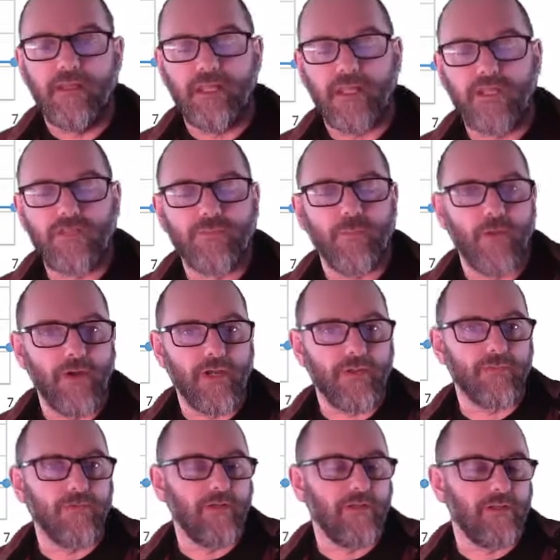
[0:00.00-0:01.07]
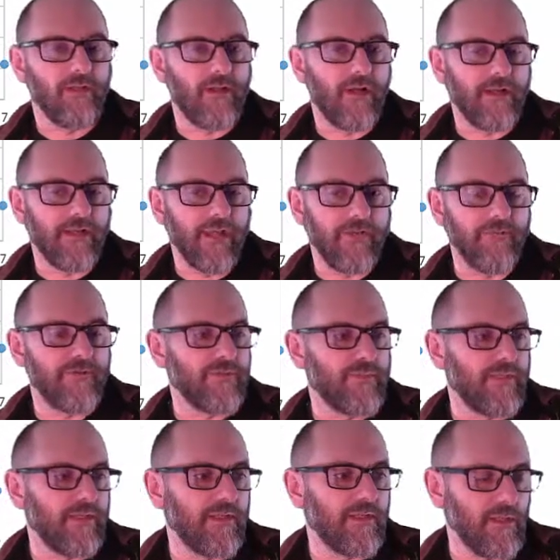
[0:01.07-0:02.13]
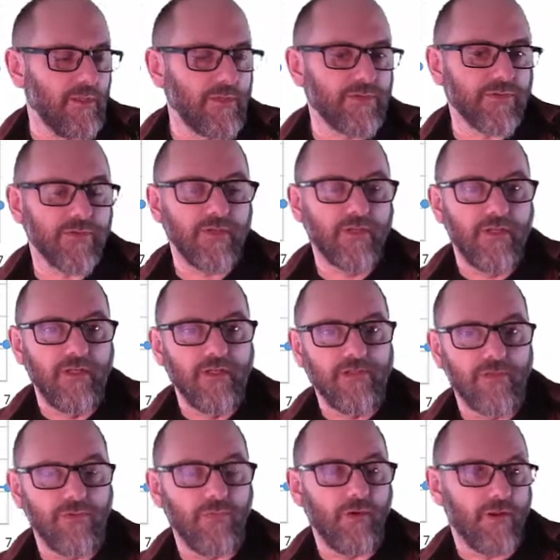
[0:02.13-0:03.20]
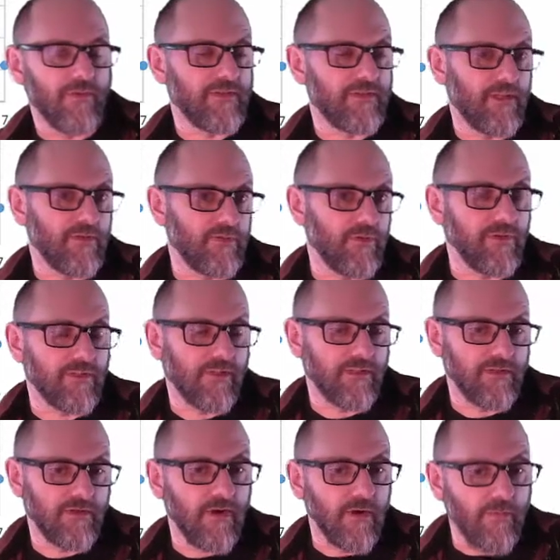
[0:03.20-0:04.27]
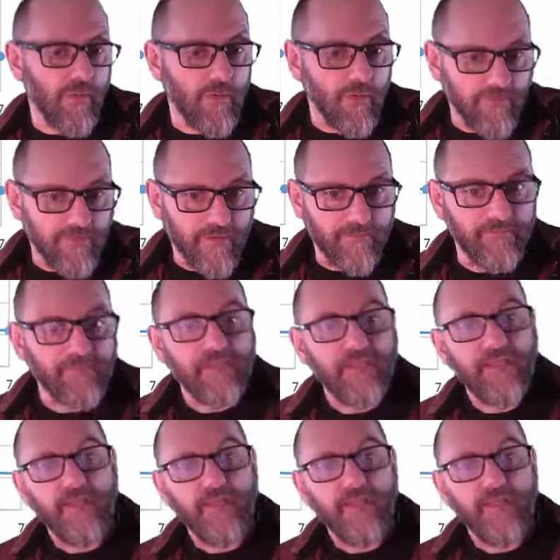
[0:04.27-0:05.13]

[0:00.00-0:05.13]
each point will, on average, be closer to one of the centroids because there are more of them.